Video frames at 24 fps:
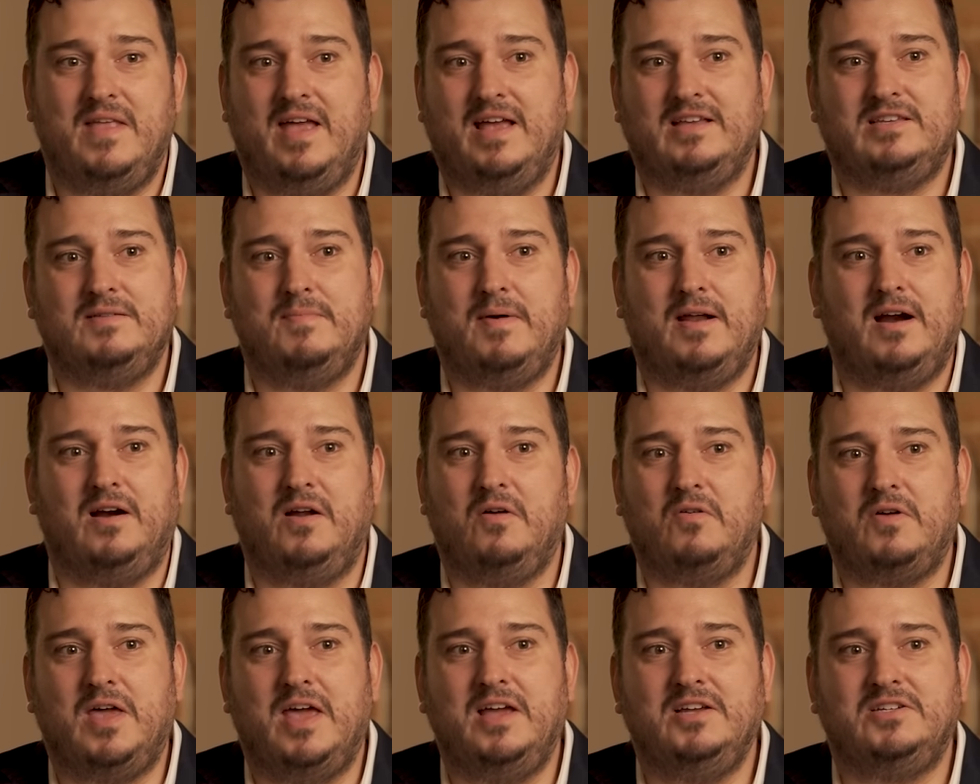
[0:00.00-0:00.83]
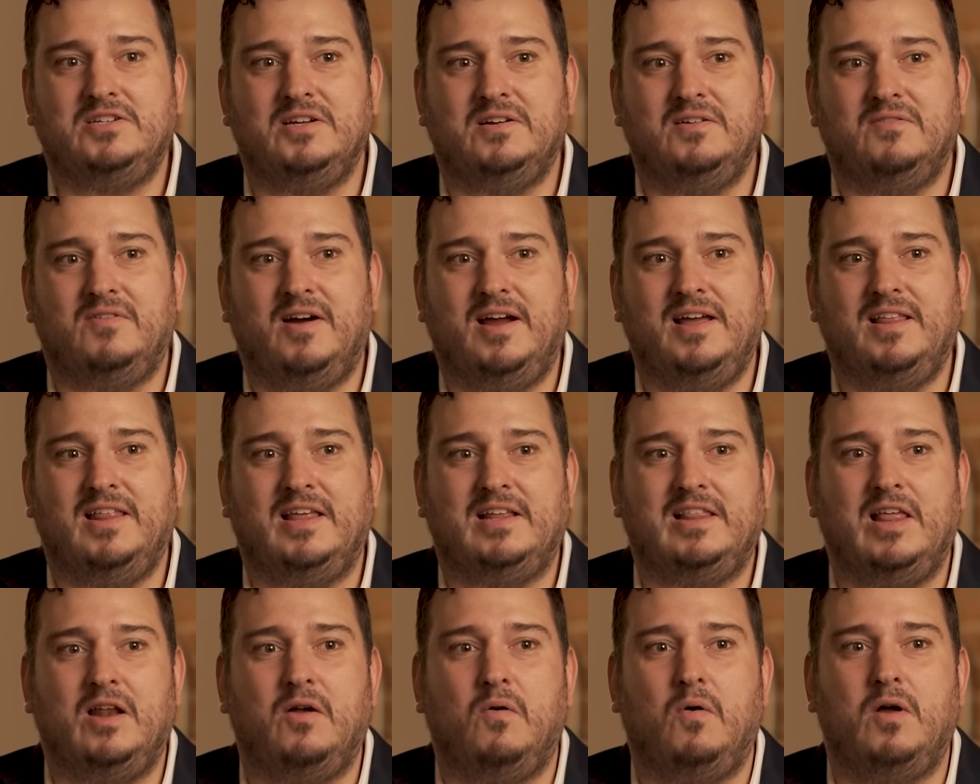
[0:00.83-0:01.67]
it's a better location, right?
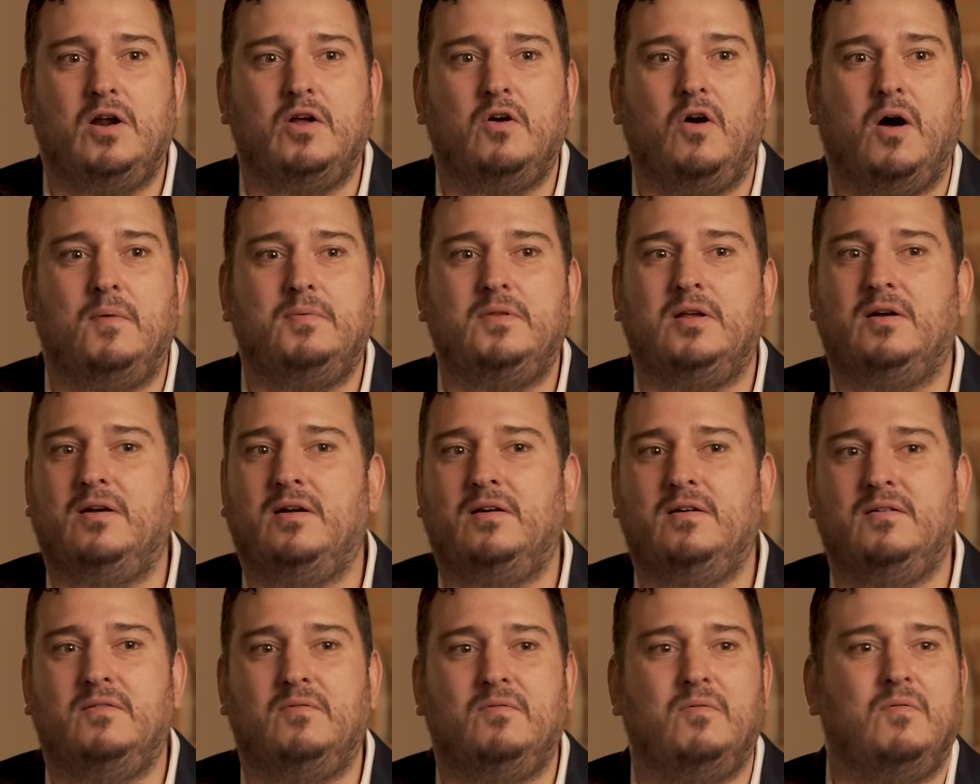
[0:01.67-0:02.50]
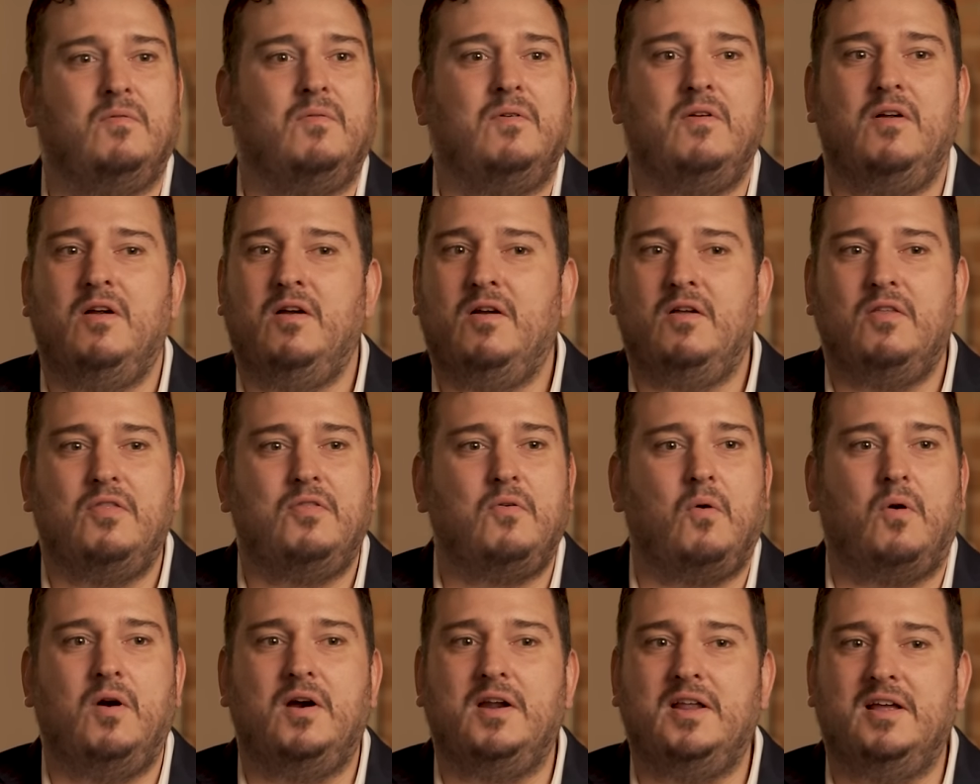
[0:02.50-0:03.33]
Like they don't want to go up to
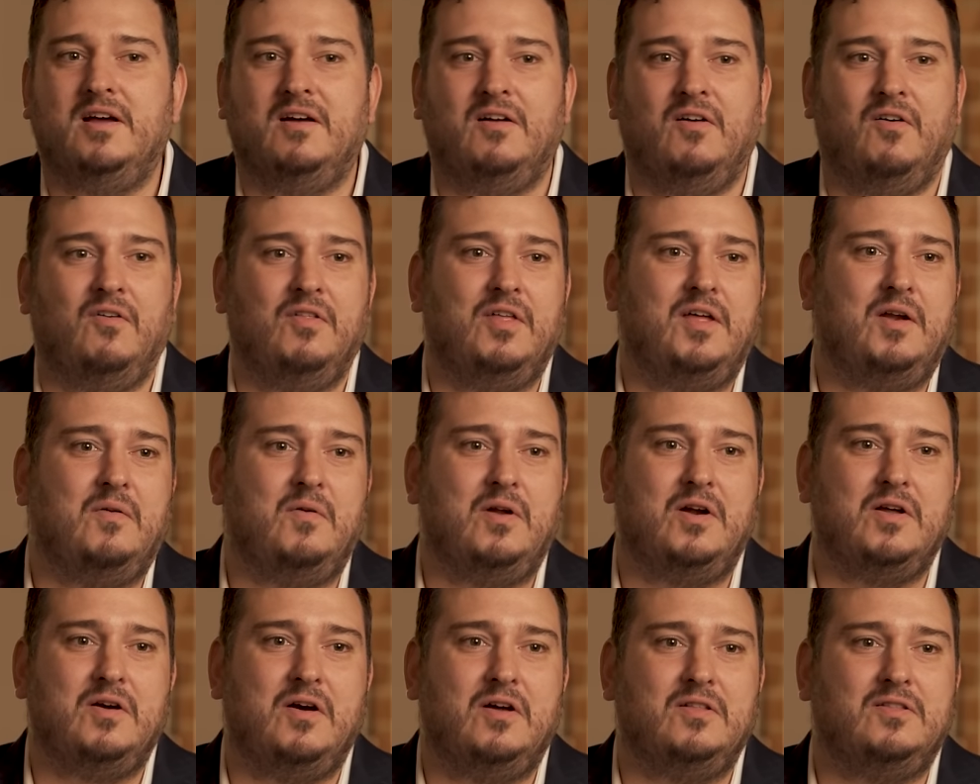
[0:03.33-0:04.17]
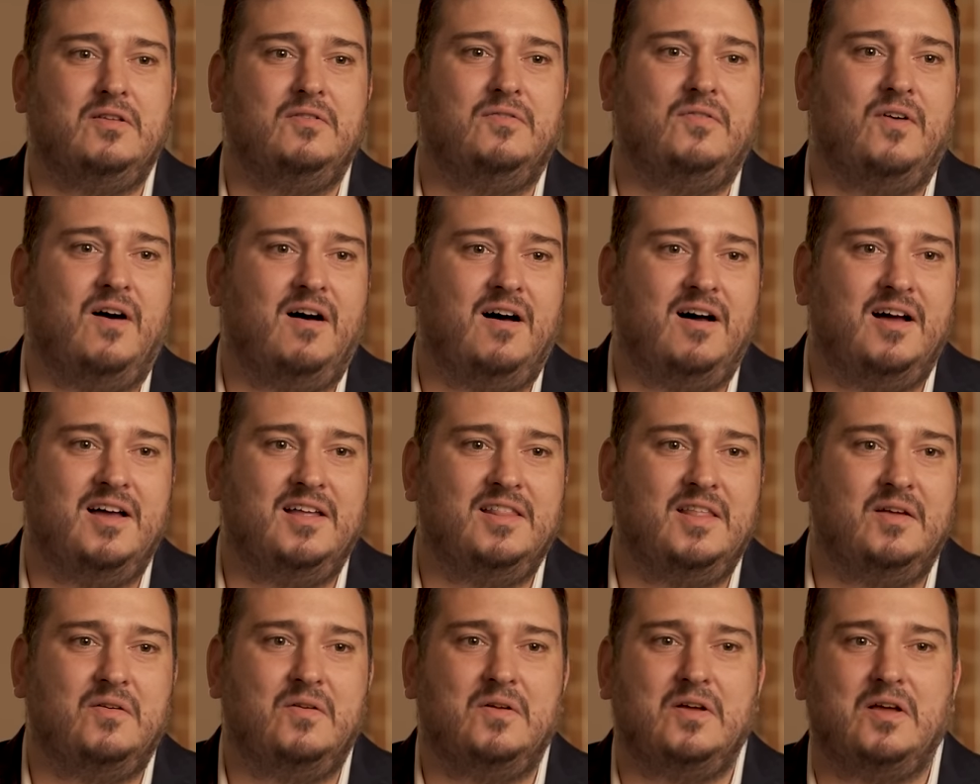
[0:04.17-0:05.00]
Thornhill. They don't want to go out to
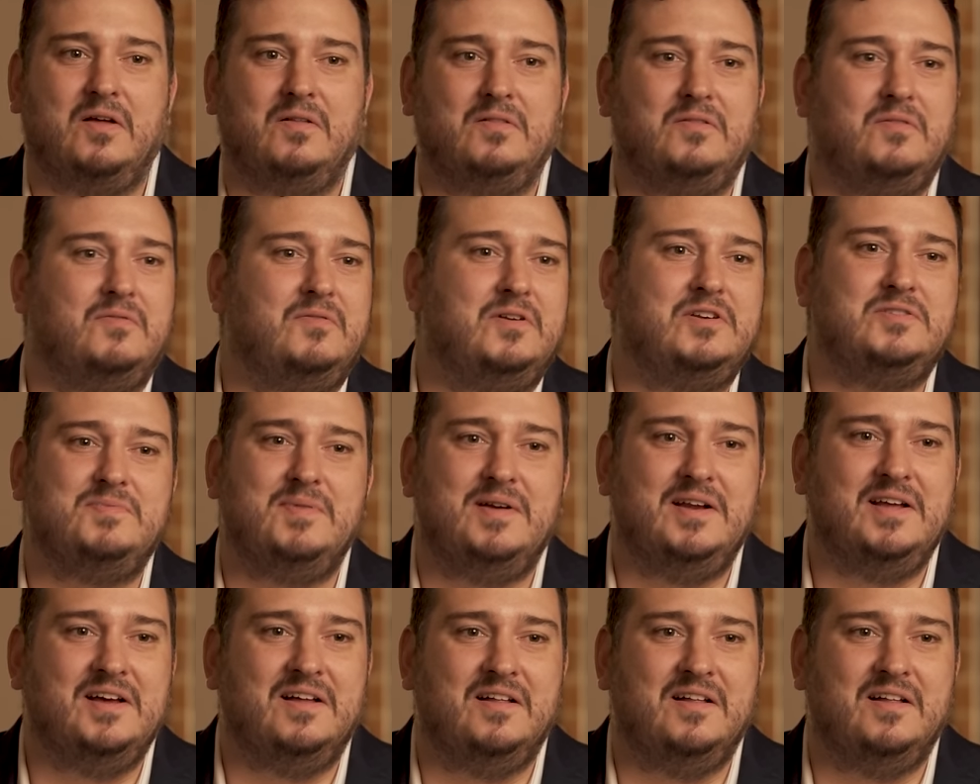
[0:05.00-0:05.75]
Vaughan. They don't want to go up to Richmond